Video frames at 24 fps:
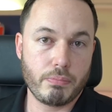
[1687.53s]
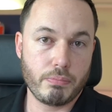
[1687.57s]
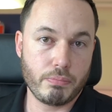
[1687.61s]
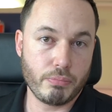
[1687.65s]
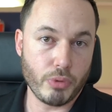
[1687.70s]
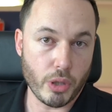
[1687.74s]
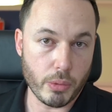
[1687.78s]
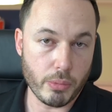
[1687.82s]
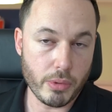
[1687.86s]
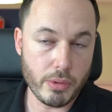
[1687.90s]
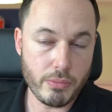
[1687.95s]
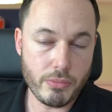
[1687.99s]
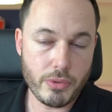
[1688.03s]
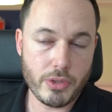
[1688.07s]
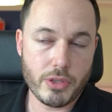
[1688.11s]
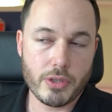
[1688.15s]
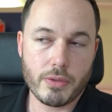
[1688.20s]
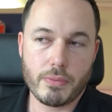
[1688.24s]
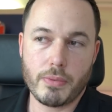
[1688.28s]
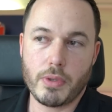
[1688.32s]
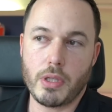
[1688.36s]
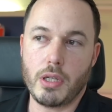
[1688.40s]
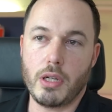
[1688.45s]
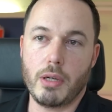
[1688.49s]
problems,
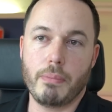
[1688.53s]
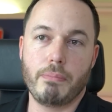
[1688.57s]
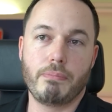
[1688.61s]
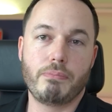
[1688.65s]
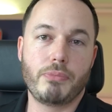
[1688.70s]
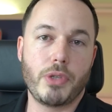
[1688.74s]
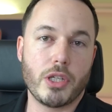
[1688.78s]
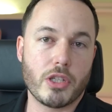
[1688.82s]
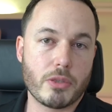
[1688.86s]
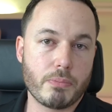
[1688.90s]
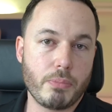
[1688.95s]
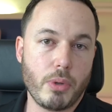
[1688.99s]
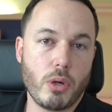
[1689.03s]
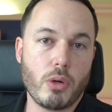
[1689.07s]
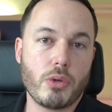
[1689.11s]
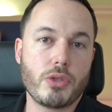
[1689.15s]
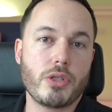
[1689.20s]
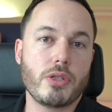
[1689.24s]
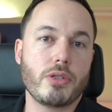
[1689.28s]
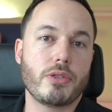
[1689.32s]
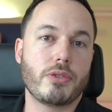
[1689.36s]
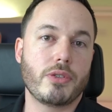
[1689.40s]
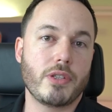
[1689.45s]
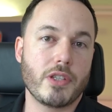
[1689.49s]
disc
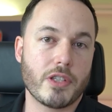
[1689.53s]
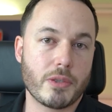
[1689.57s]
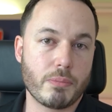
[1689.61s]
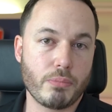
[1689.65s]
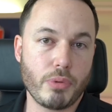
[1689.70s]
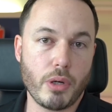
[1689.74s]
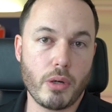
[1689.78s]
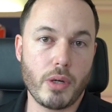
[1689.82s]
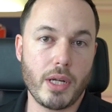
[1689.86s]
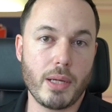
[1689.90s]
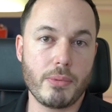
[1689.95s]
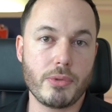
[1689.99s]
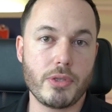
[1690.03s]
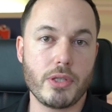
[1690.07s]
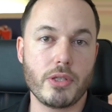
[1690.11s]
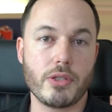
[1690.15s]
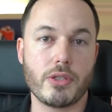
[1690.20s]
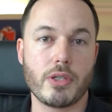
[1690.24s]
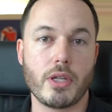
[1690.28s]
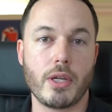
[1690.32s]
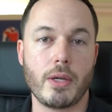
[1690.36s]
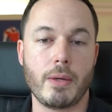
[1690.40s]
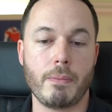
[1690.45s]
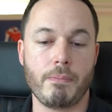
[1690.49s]
bulges, disc
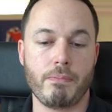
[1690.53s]
prolapses,